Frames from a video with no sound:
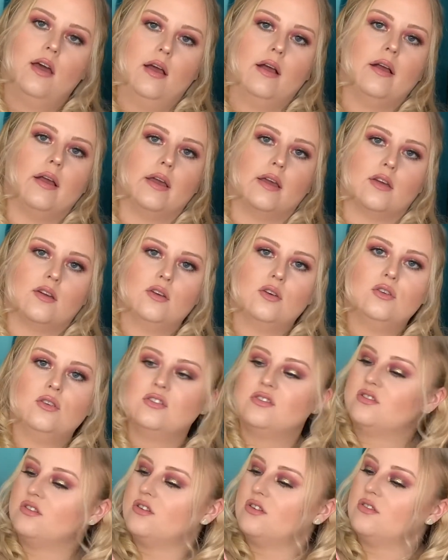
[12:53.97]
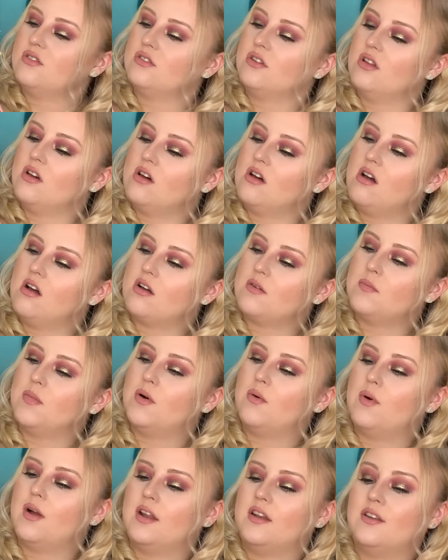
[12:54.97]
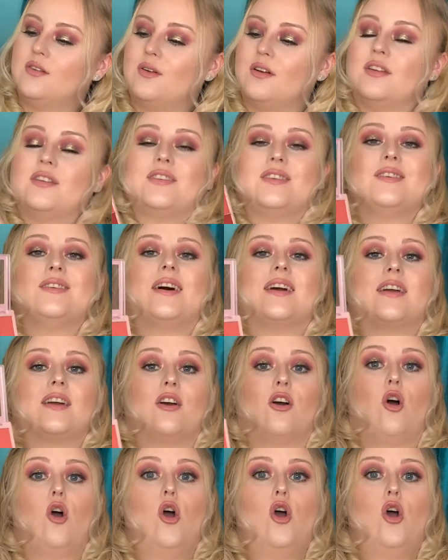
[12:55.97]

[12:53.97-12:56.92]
a cool toned look, but when you want to do like a